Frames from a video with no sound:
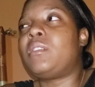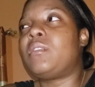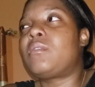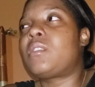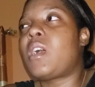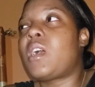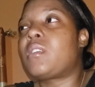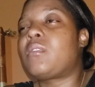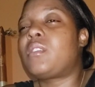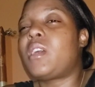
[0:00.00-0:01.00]
It start
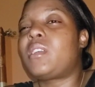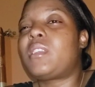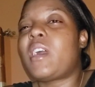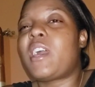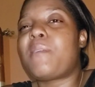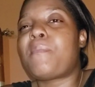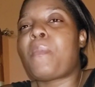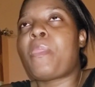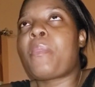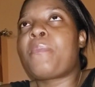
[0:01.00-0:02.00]
take time.
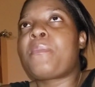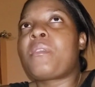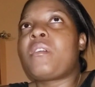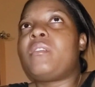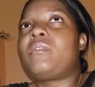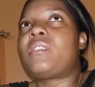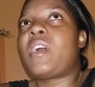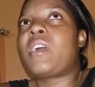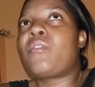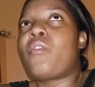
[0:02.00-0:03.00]
It
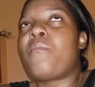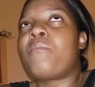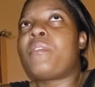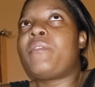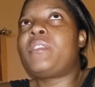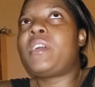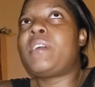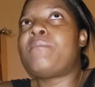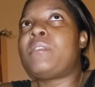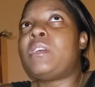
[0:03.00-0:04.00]
start come every
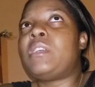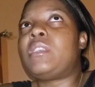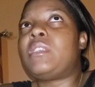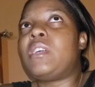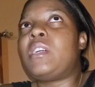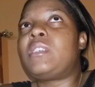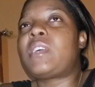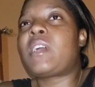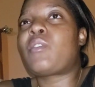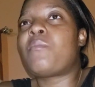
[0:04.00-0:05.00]
10 minutes. Then it
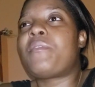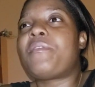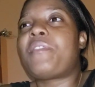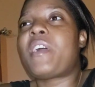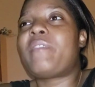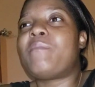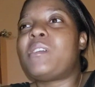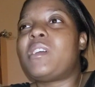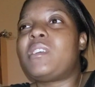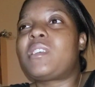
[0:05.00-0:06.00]
start come every 5 minutes.
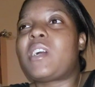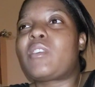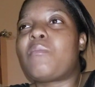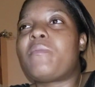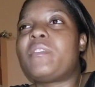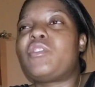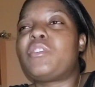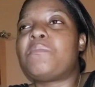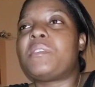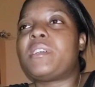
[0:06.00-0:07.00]
Then it start come every 3
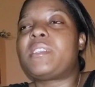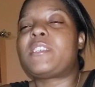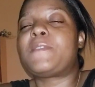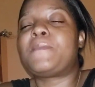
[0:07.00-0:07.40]
minutes.